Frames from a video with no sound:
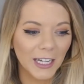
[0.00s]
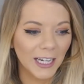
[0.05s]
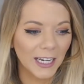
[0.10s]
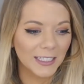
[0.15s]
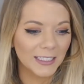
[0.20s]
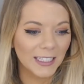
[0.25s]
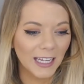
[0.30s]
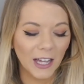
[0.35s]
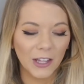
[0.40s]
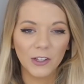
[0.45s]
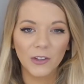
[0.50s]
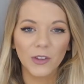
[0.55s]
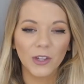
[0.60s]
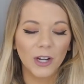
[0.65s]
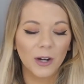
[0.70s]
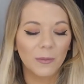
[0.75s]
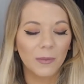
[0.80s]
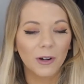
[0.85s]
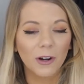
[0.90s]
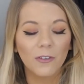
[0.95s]
can't tell you the
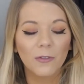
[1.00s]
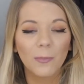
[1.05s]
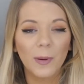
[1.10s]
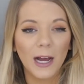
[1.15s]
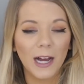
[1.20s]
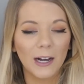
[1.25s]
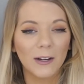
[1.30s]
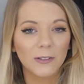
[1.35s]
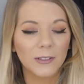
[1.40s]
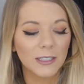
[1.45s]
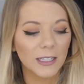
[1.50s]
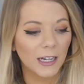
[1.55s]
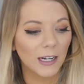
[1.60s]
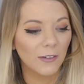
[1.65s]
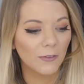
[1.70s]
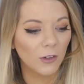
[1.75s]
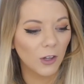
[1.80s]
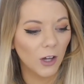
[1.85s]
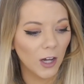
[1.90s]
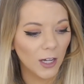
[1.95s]
number of pounds that
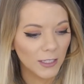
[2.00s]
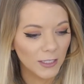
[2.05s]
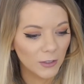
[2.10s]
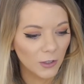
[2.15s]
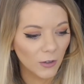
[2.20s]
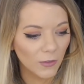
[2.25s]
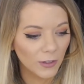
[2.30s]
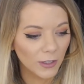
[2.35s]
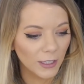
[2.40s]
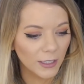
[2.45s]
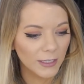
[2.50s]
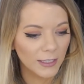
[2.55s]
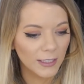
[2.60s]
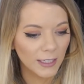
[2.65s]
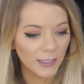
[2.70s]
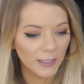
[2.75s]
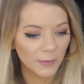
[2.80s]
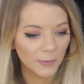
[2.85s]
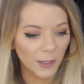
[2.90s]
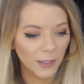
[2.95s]
I've lost over these
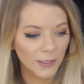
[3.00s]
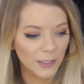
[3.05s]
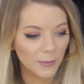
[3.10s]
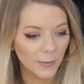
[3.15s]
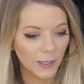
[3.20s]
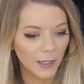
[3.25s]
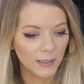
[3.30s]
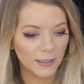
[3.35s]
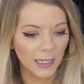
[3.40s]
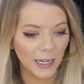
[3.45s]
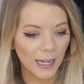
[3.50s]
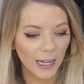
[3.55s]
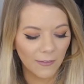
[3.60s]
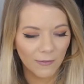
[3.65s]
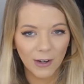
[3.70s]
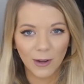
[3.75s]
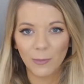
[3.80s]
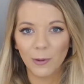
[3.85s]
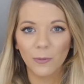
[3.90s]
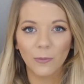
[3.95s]
6 months because I have
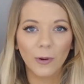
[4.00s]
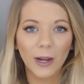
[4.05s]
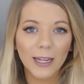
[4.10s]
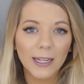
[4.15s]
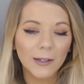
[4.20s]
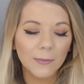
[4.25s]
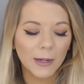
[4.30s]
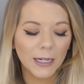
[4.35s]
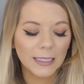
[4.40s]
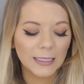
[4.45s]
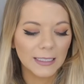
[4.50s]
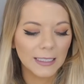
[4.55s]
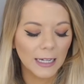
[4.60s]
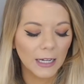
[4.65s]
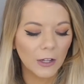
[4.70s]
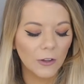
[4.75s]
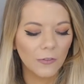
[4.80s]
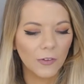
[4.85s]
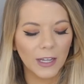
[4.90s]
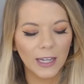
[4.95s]
not been weighing
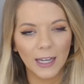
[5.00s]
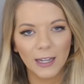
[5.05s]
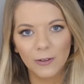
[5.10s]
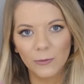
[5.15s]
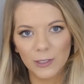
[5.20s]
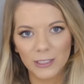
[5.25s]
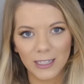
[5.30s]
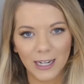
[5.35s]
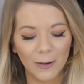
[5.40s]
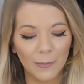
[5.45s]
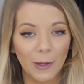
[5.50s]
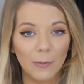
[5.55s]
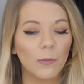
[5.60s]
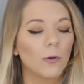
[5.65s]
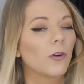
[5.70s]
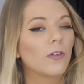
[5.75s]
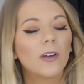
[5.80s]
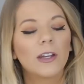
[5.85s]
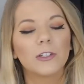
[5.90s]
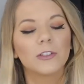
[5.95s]
myself. Again, was not my
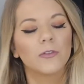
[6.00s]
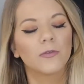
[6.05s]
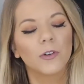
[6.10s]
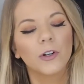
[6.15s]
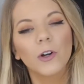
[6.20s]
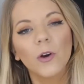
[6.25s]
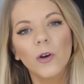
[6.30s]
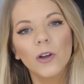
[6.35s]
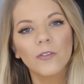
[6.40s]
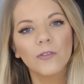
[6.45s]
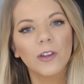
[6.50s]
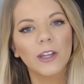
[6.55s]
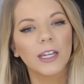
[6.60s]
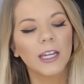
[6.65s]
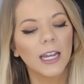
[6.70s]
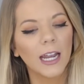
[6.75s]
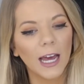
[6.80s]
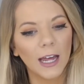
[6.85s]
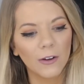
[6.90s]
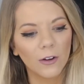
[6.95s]
motivation for going
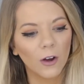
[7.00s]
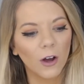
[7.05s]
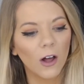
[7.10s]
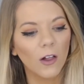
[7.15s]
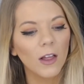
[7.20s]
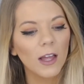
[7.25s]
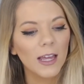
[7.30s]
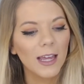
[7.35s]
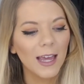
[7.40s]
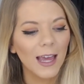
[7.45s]
vegan at all.